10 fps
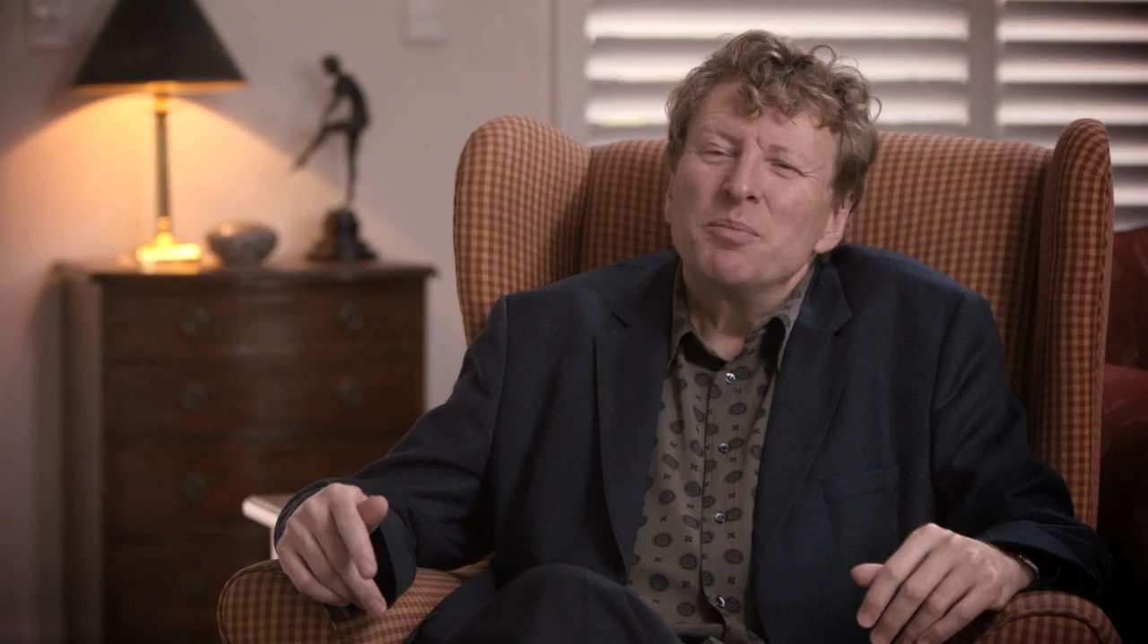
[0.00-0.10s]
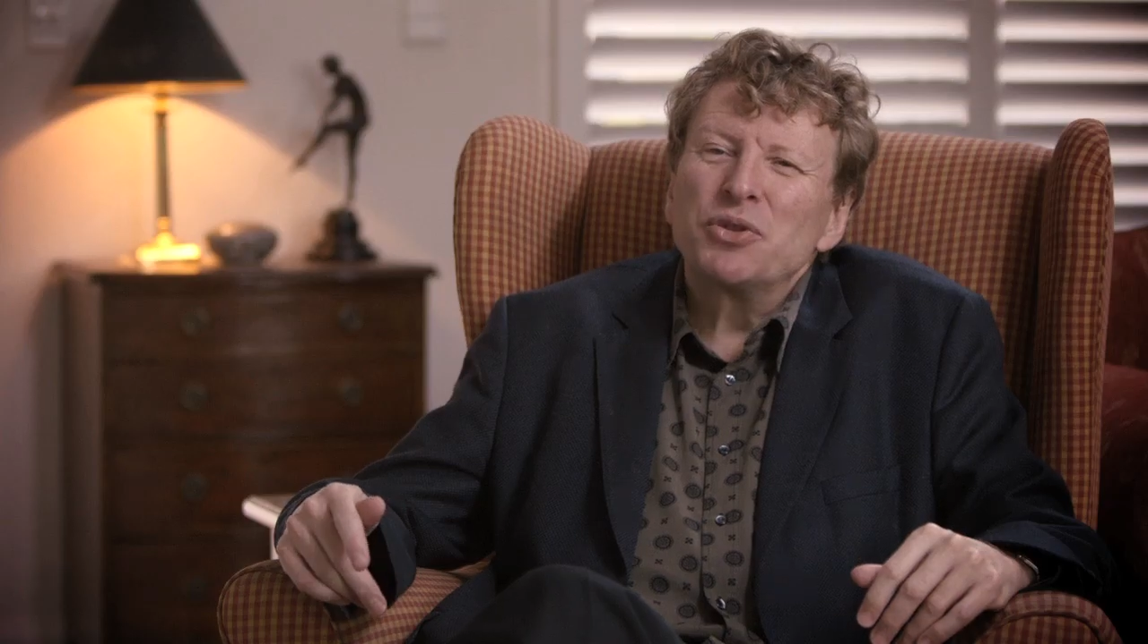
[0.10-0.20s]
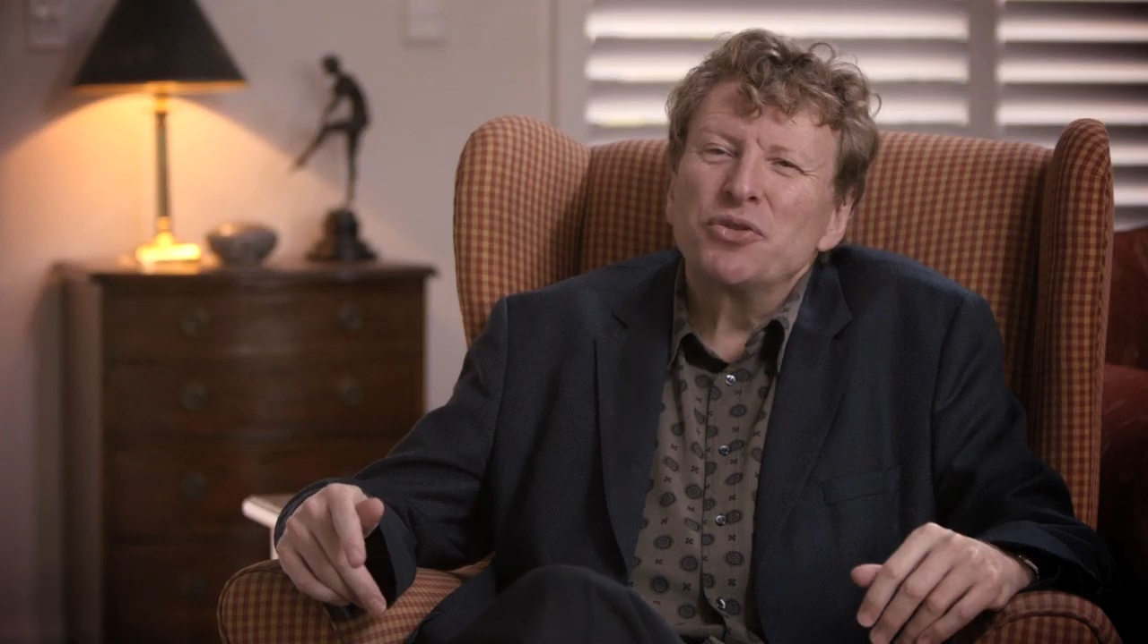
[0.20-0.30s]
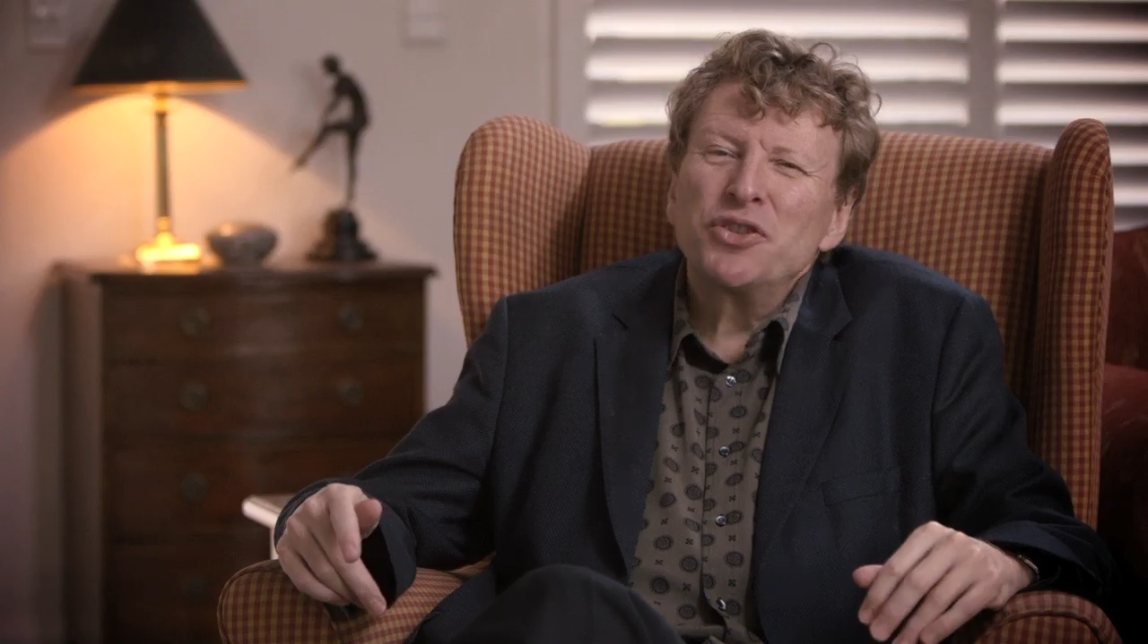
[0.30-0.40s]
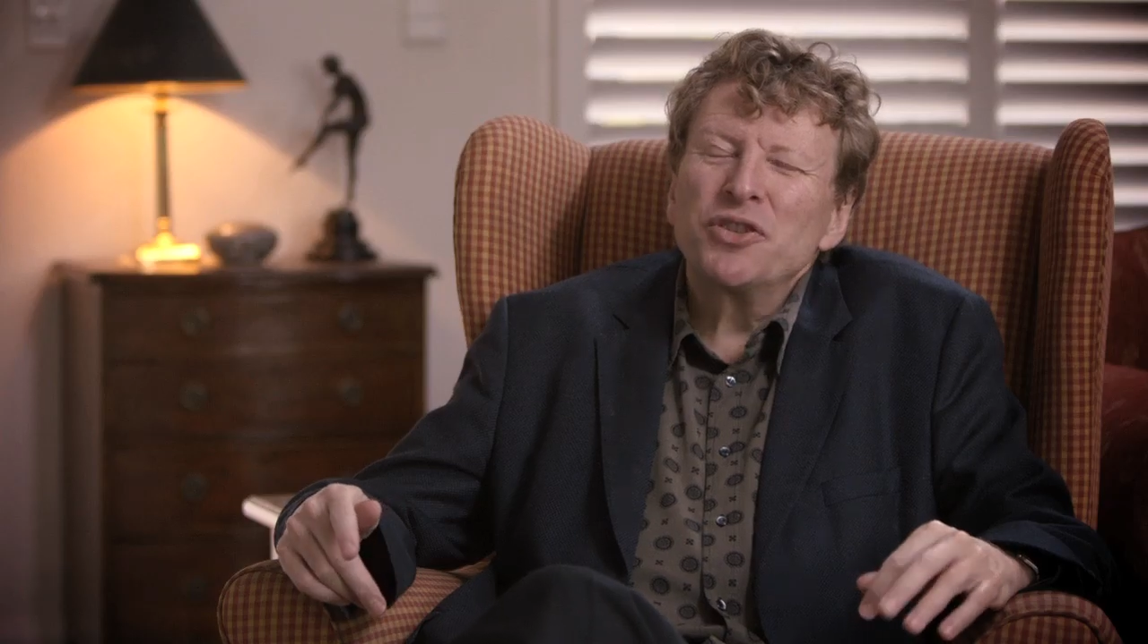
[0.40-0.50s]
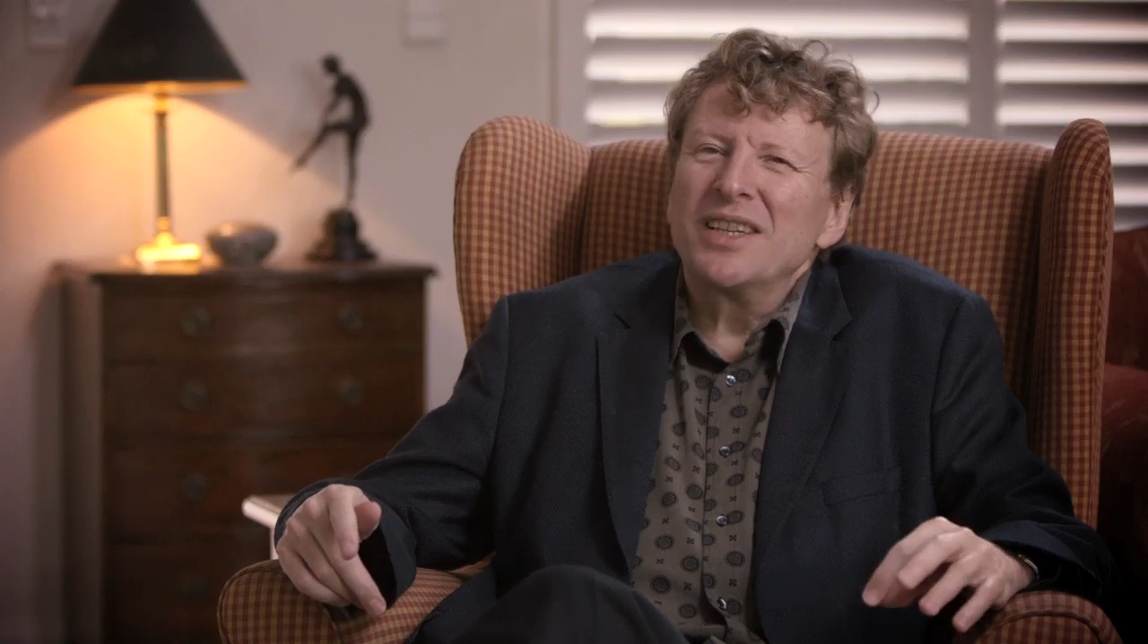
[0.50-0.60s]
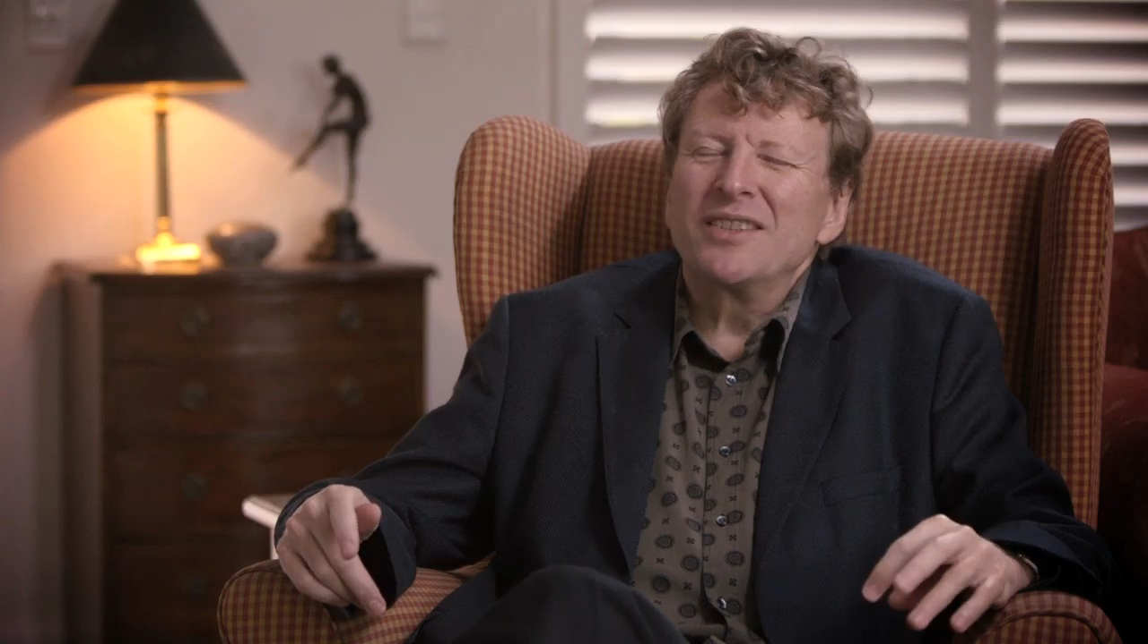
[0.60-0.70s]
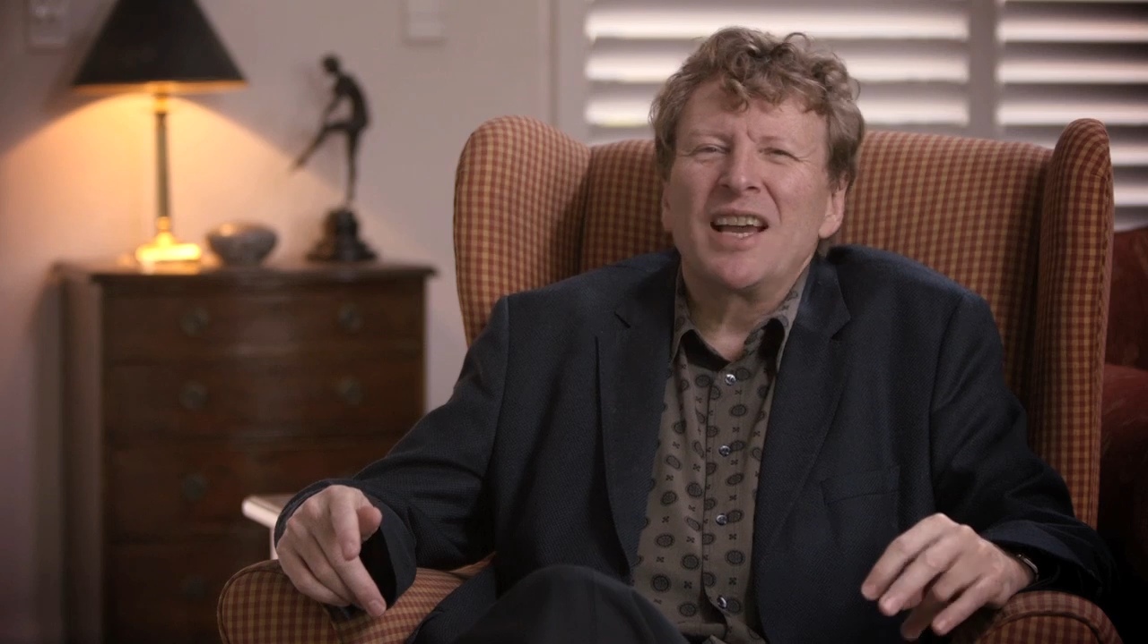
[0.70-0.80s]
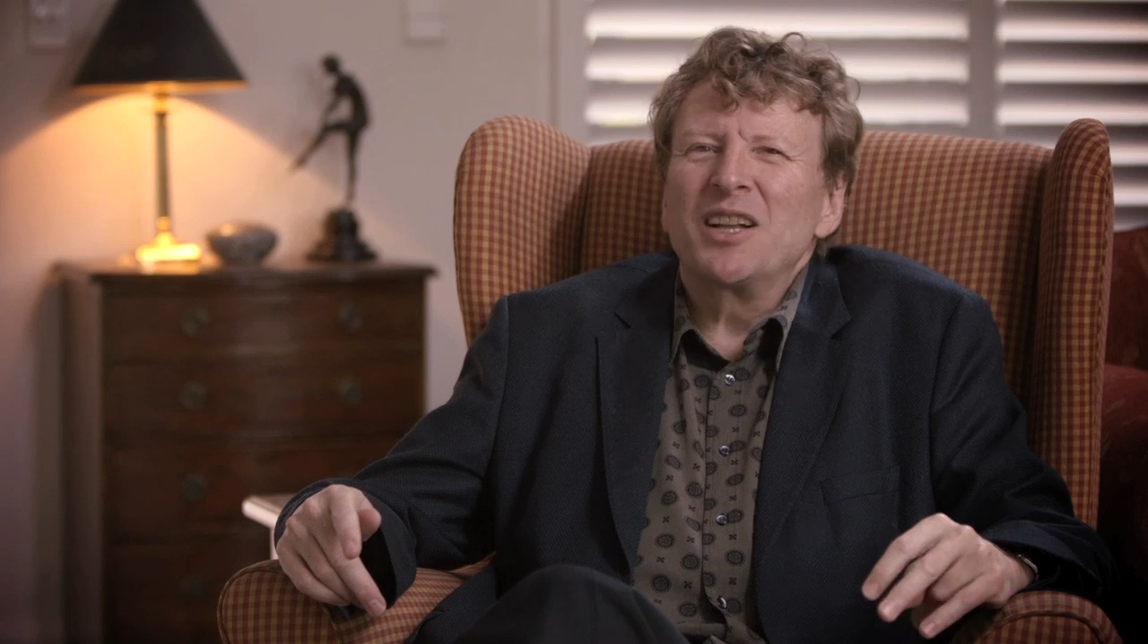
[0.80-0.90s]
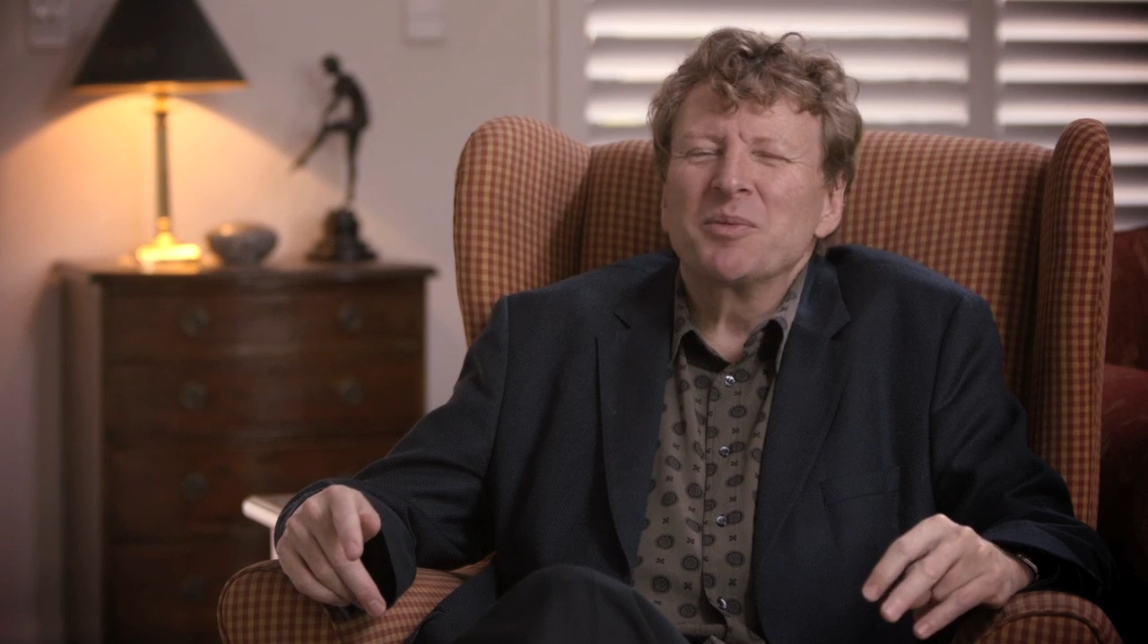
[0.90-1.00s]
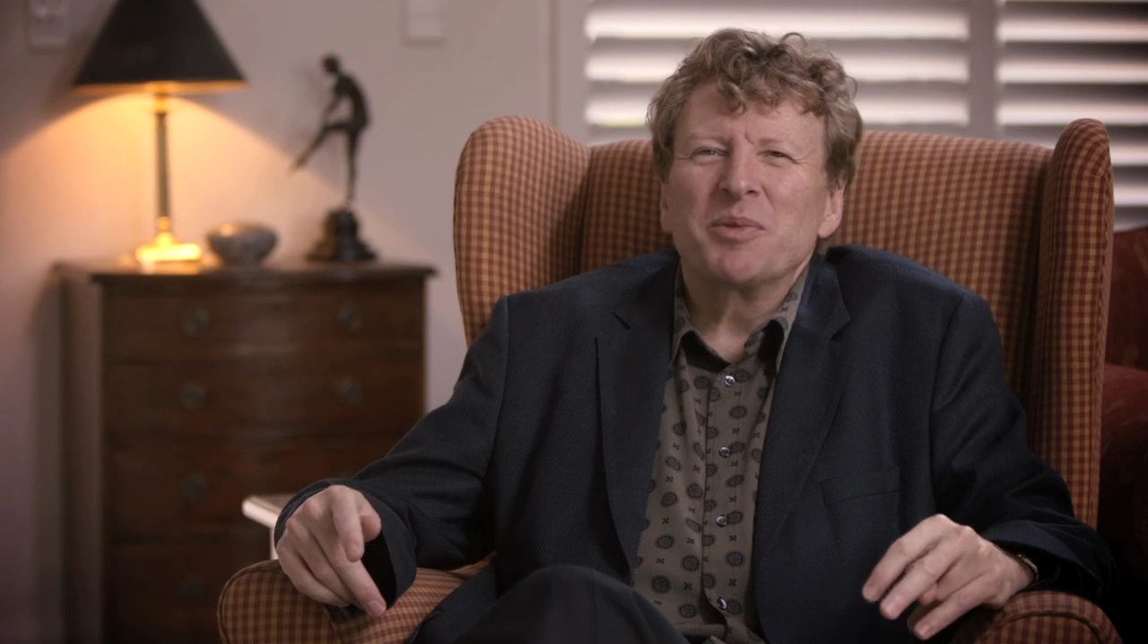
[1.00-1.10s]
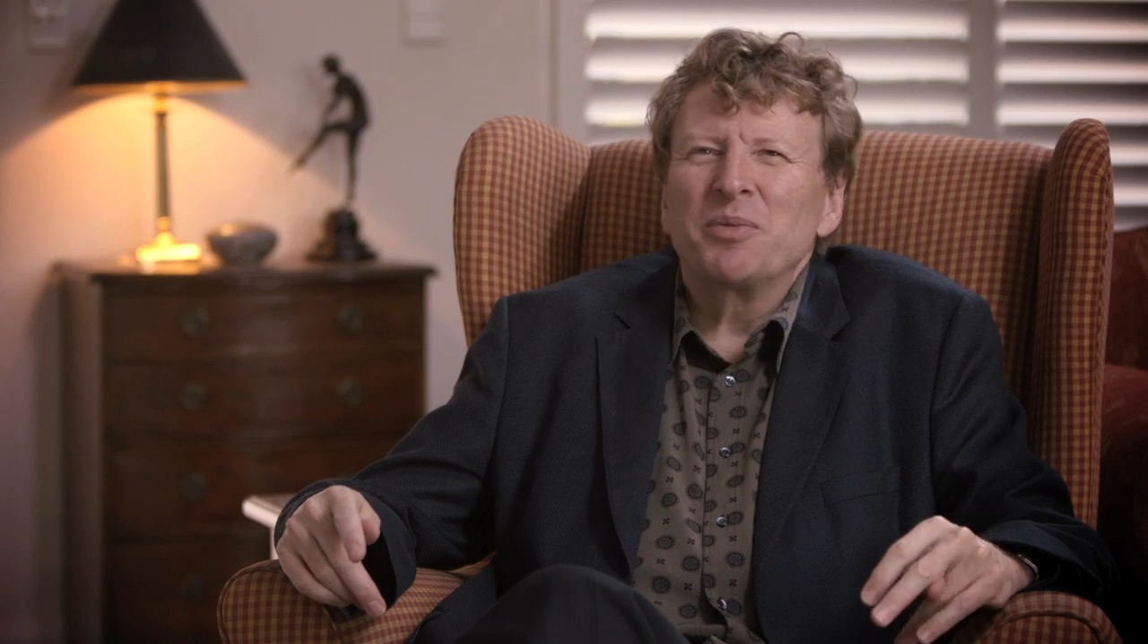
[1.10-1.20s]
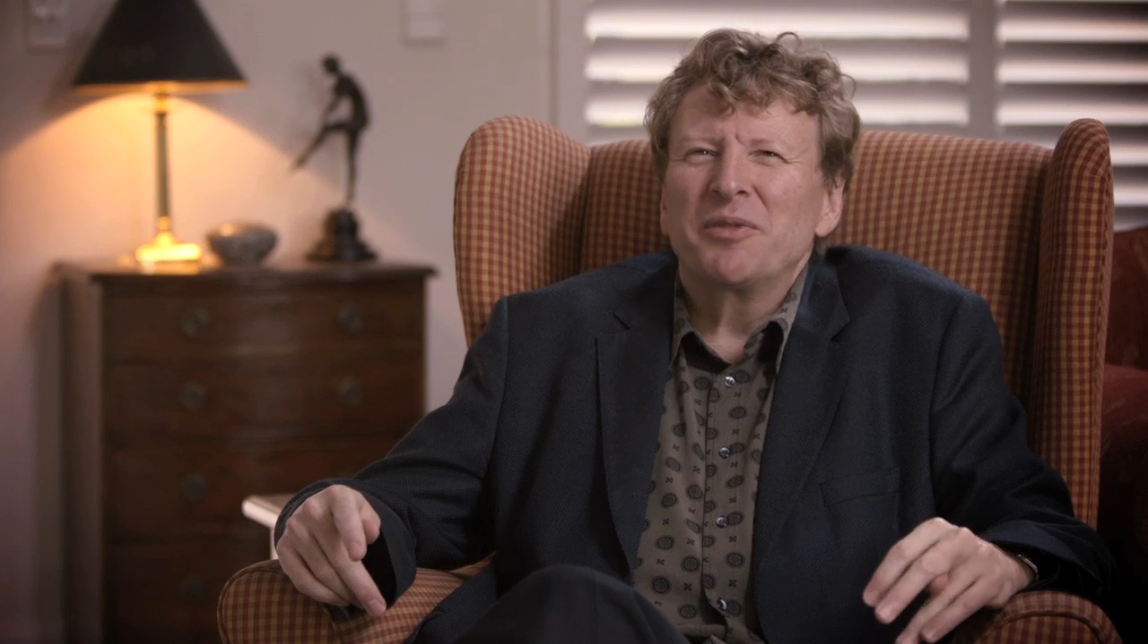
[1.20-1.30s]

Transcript: Patricia is the ultimate